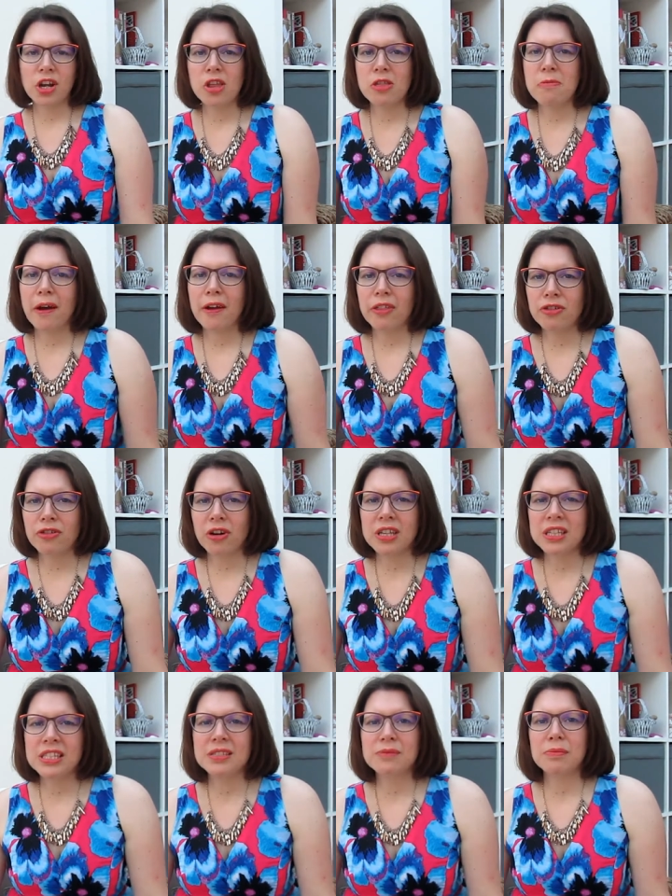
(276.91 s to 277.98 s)
show you the back of the
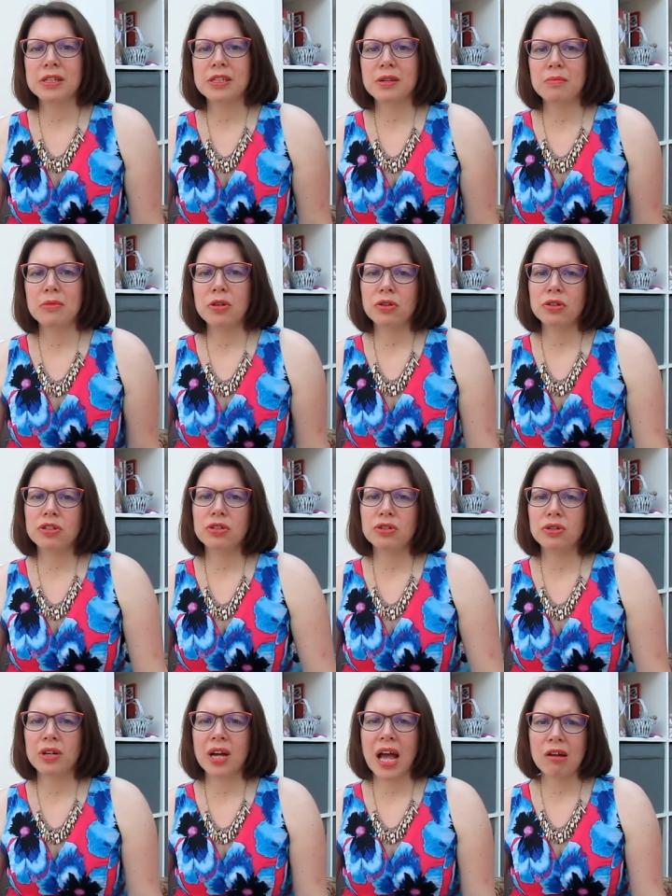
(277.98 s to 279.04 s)
dress because I'm not
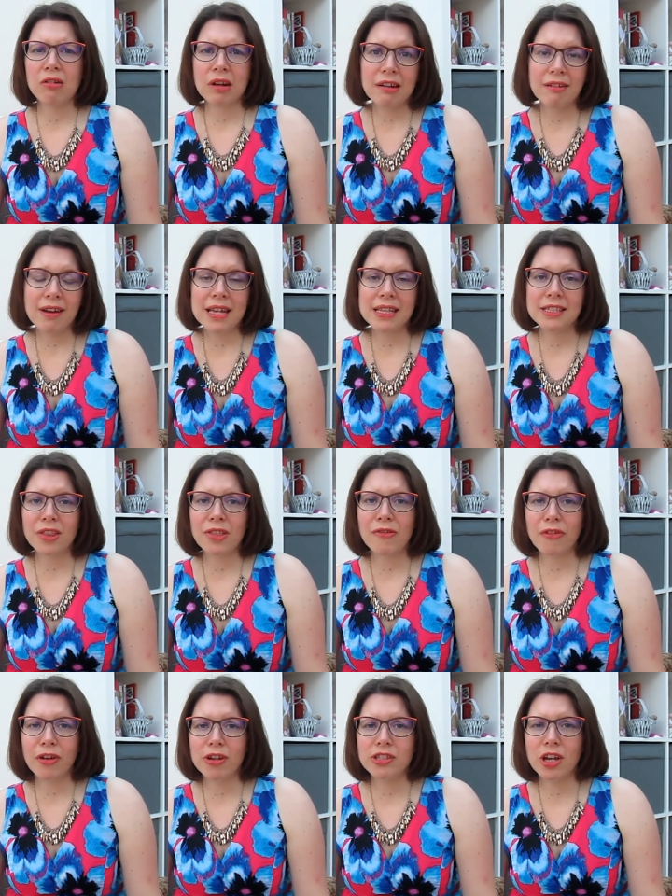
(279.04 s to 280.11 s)
sure how clear it is on the
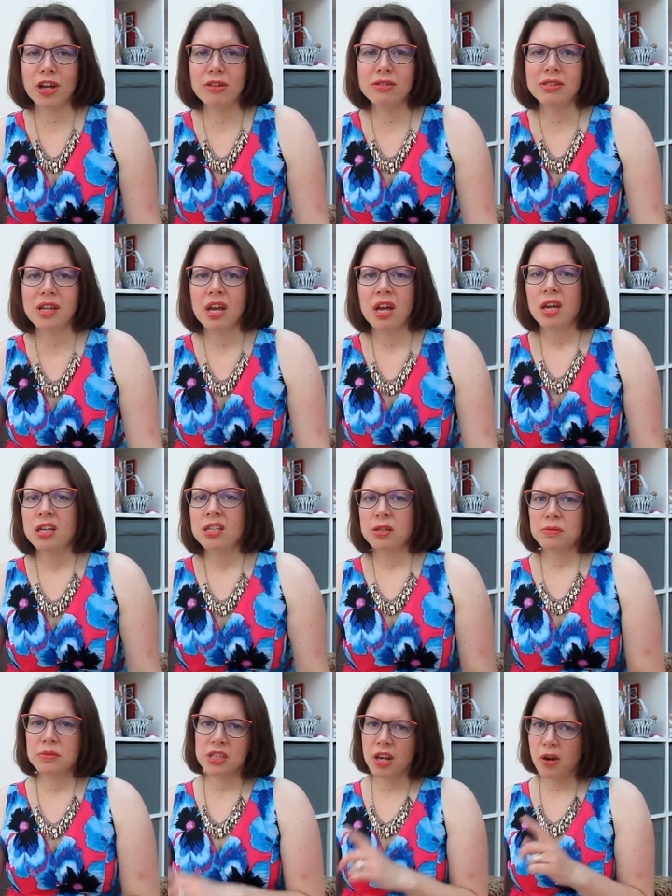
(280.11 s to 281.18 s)
photos so
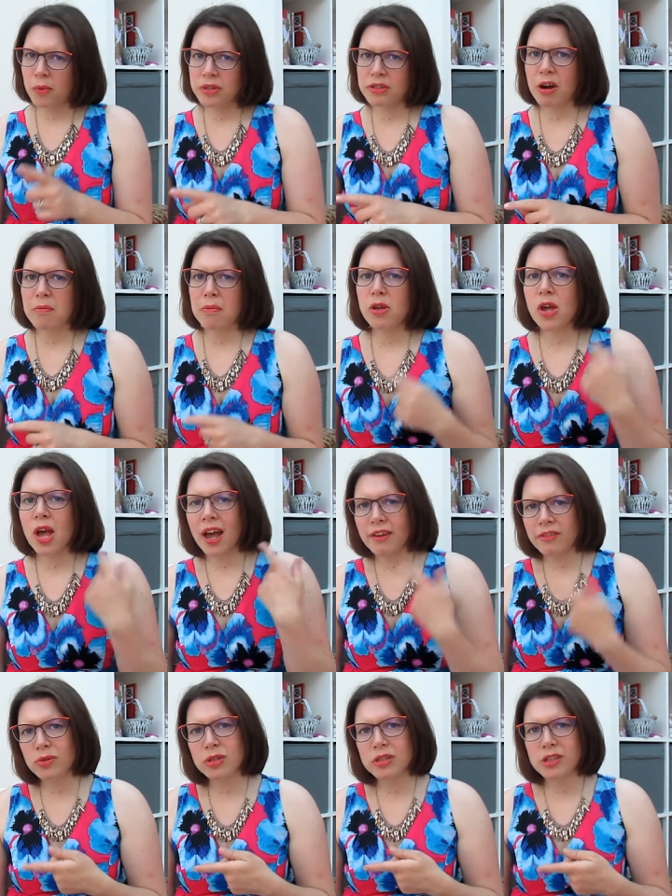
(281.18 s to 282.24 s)
I'm just going to whiz around but you
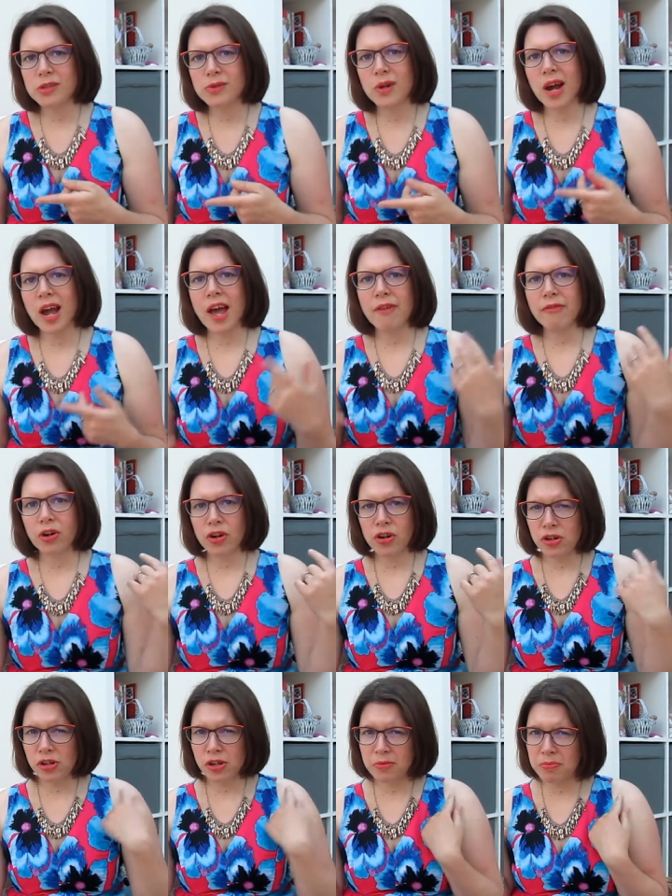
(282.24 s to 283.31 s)
have to excuse me I have got a
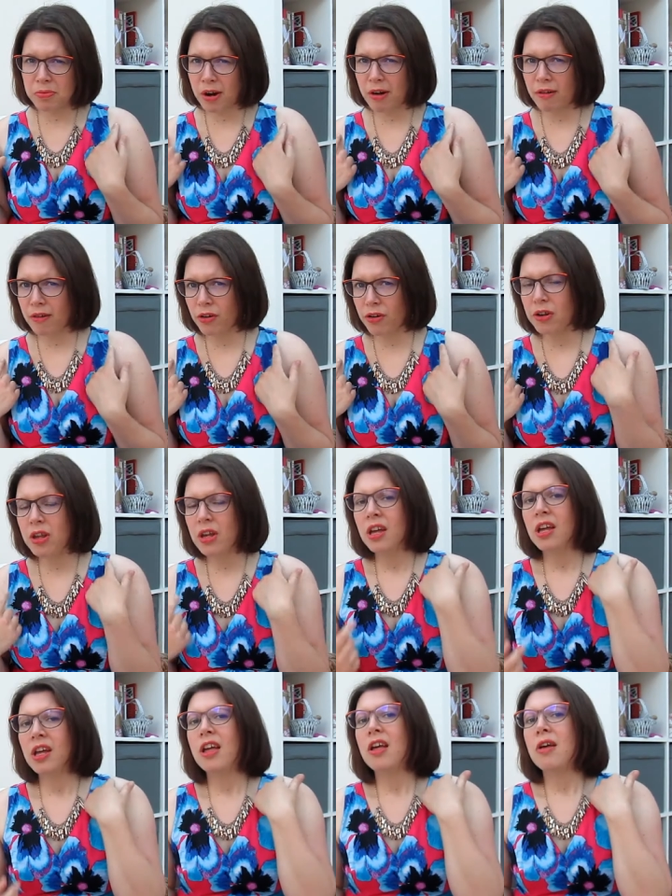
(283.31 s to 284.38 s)
nude bra on
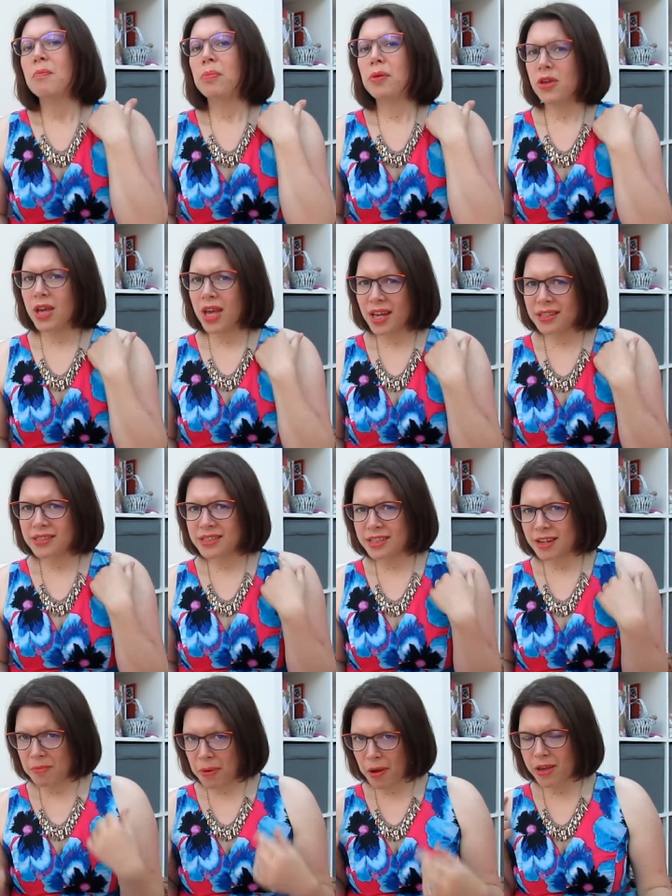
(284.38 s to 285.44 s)
but you can see
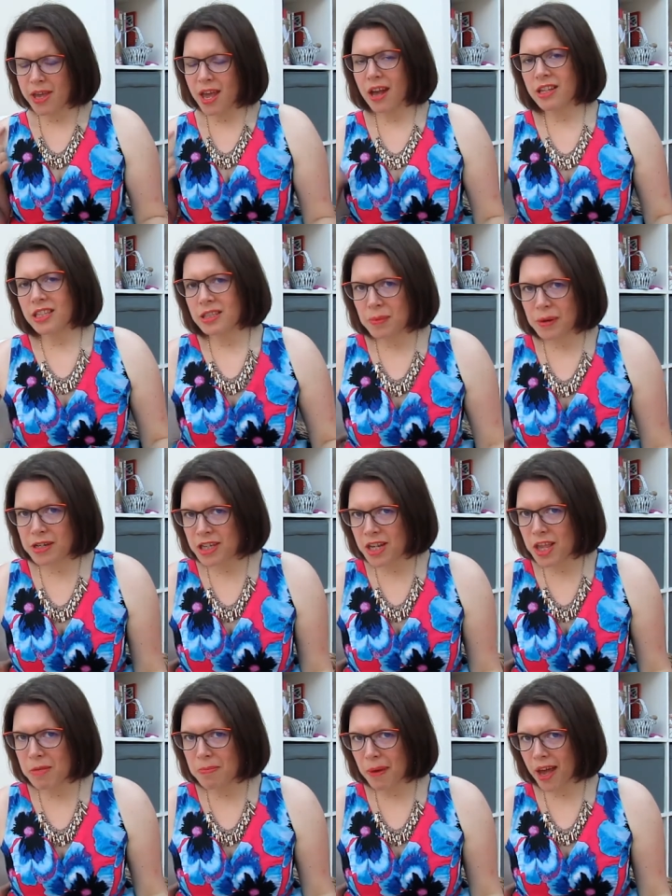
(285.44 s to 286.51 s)
it poking out
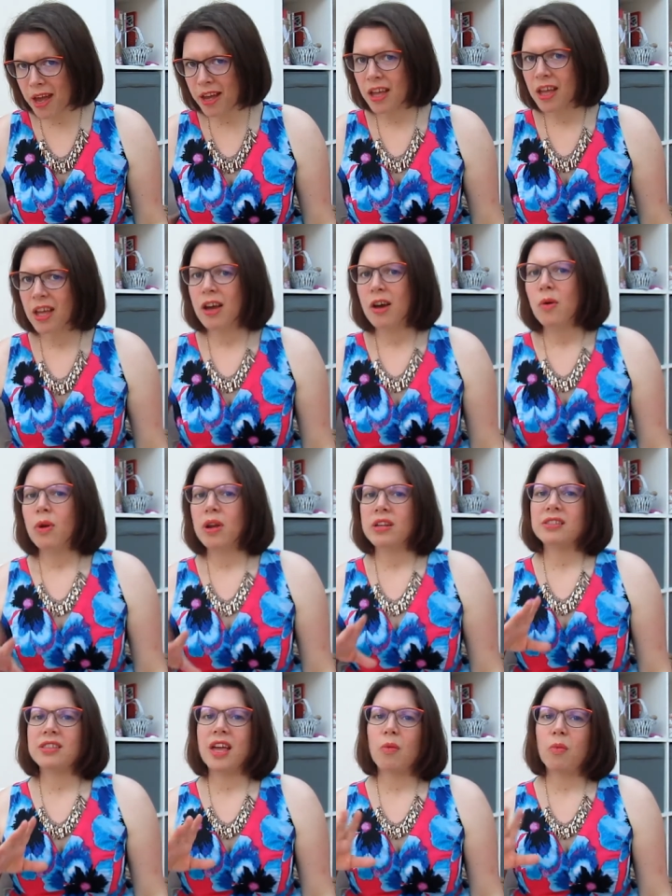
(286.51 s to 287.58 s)
especially at the back
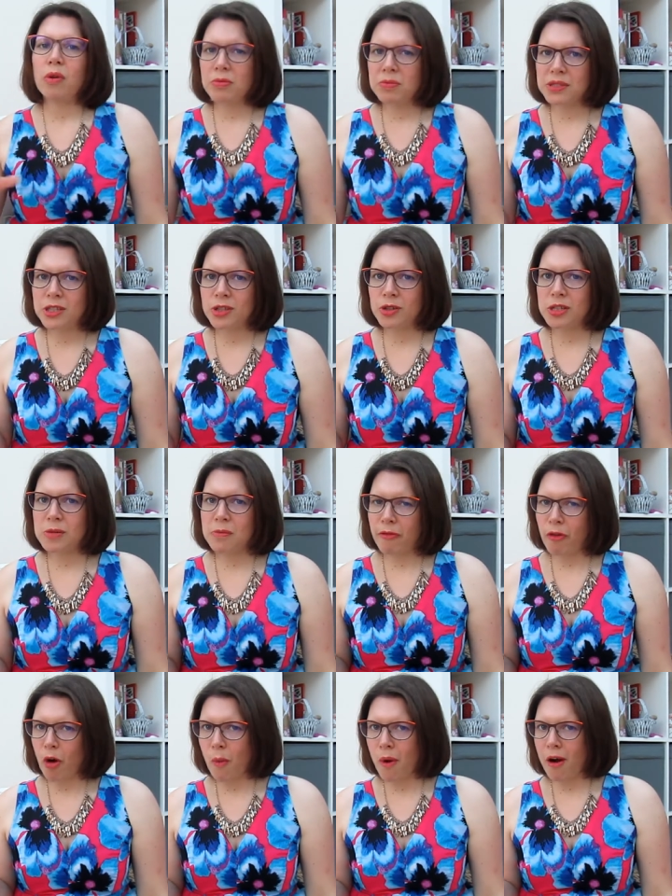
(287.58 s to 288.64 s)
which that will be sorted
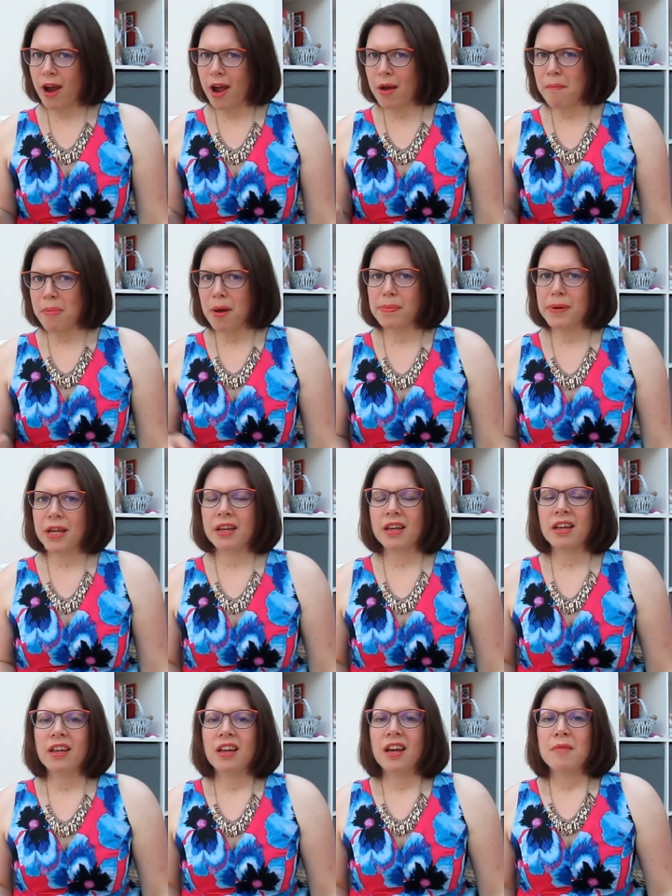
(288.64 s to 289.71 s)
before I wear it out in public